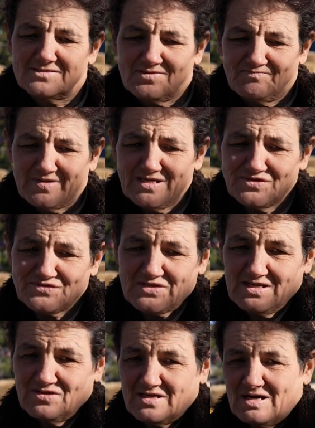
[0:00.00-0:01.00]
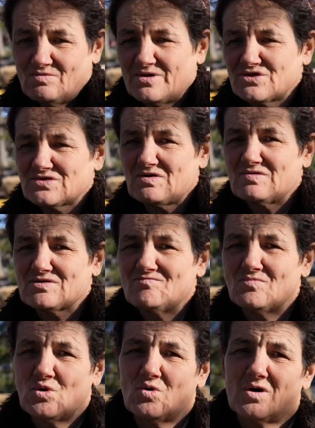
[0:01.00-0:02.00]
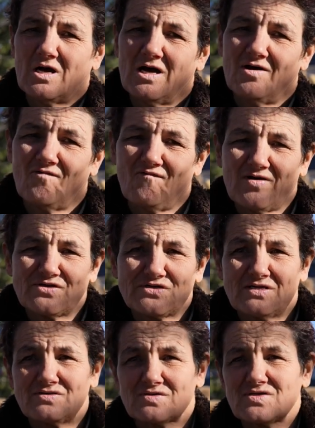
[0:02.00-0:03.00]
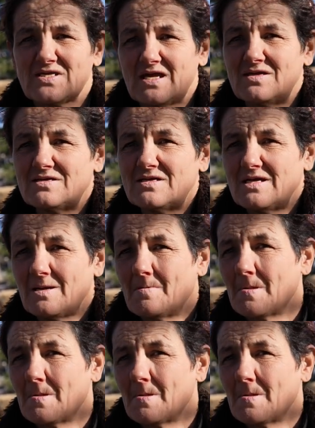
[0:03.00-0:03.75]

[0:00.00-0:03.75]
The biggest thing that I wish there was more of is understanding.